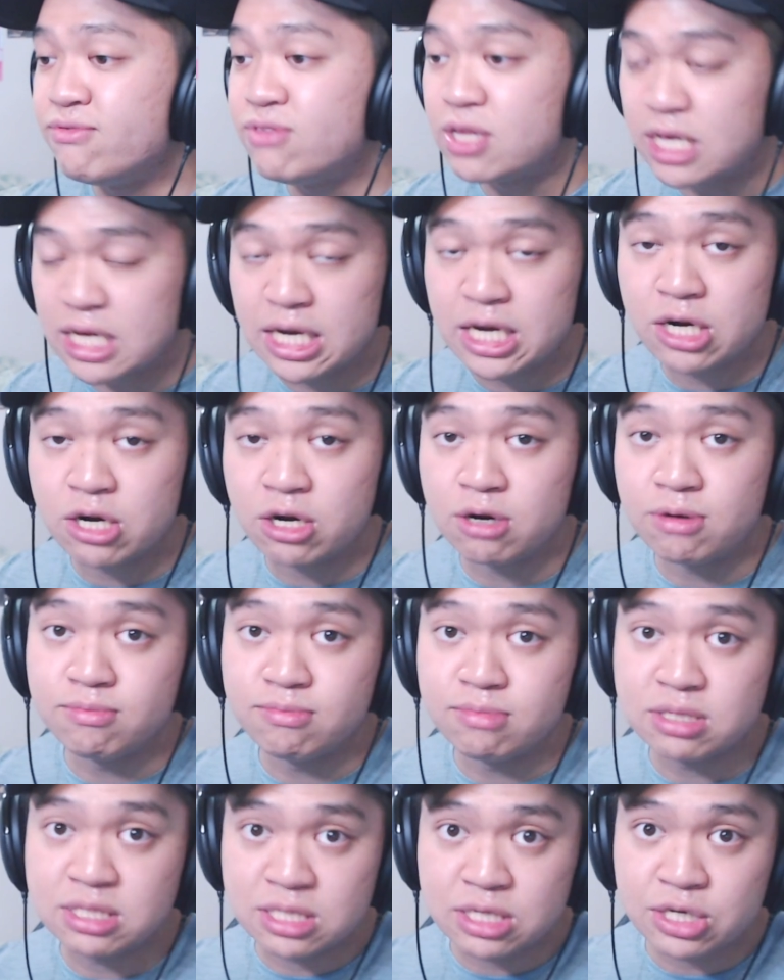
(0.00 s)
the year
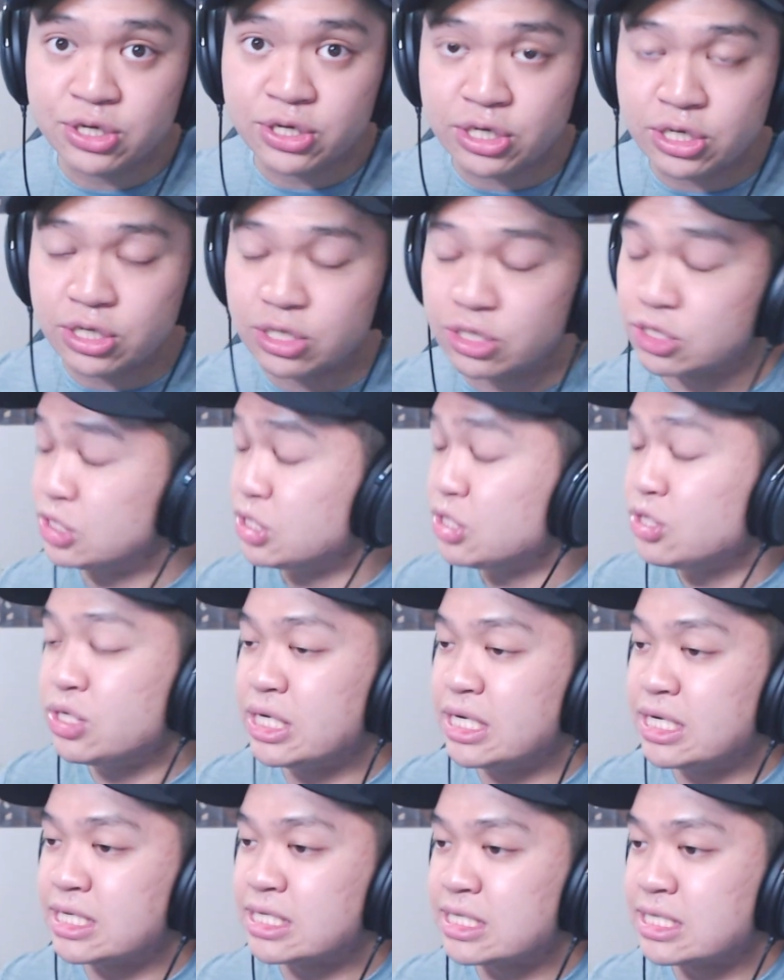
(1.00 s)
material.
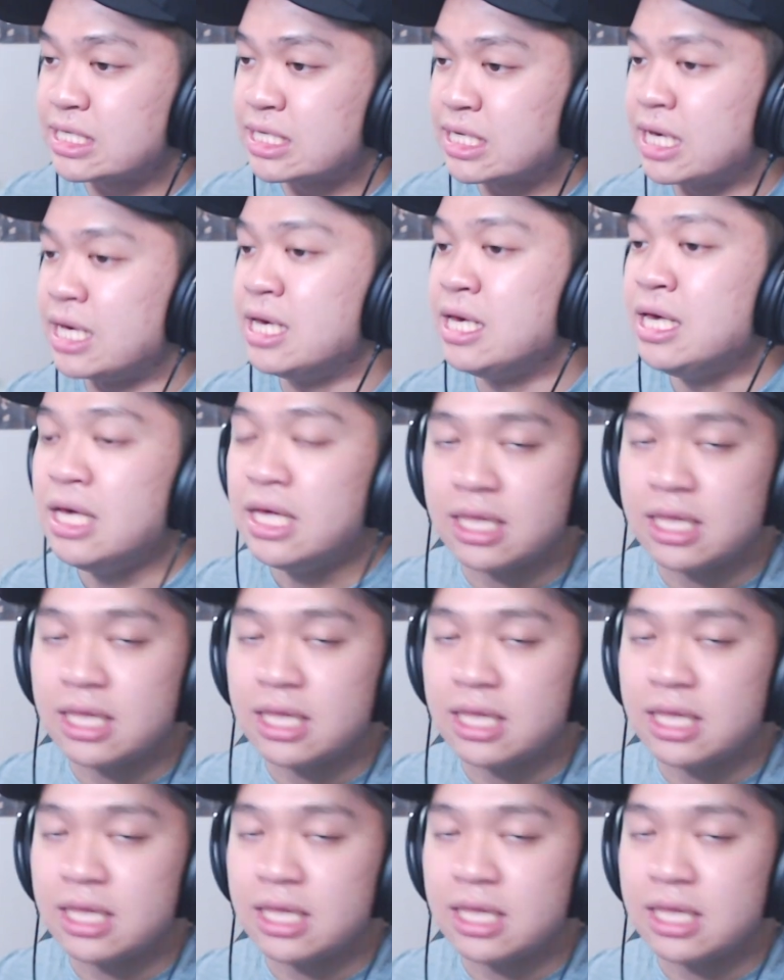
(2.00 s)
Seriously,